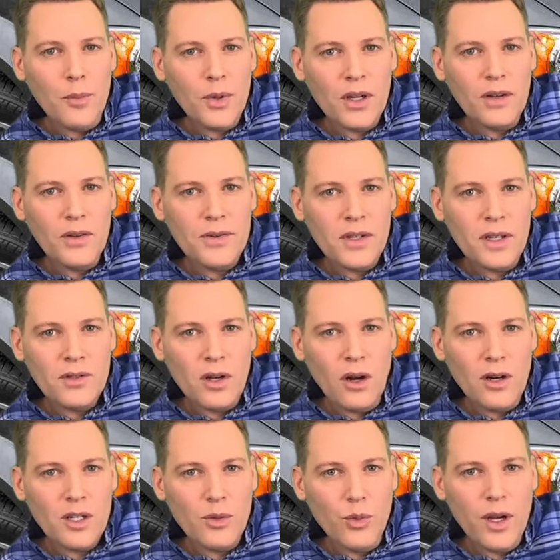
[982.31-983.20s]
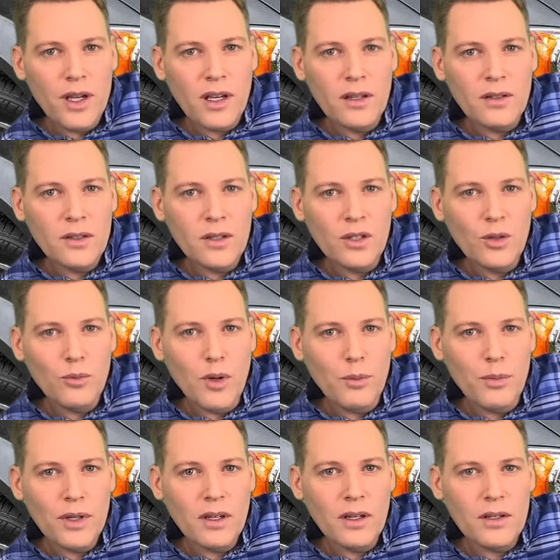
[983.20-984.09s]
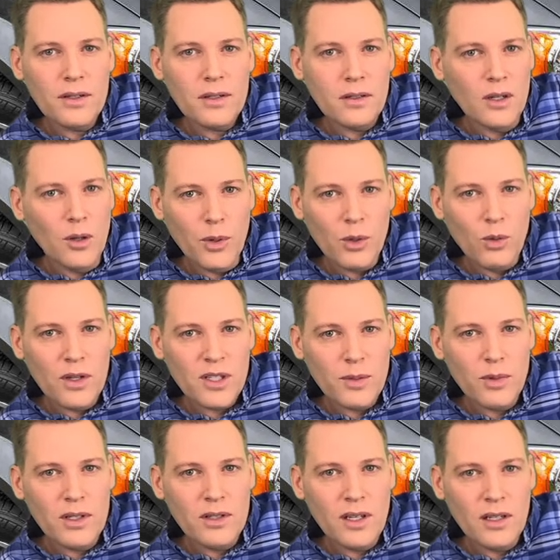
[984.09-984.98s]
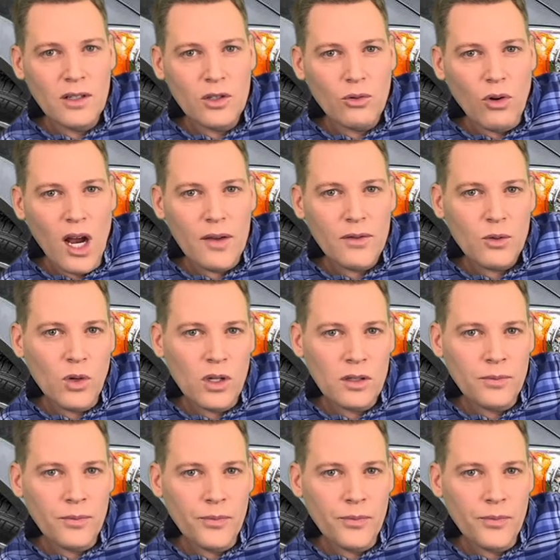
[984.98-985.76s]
because it's hard to break into, but because nobody wants to be seen driving one.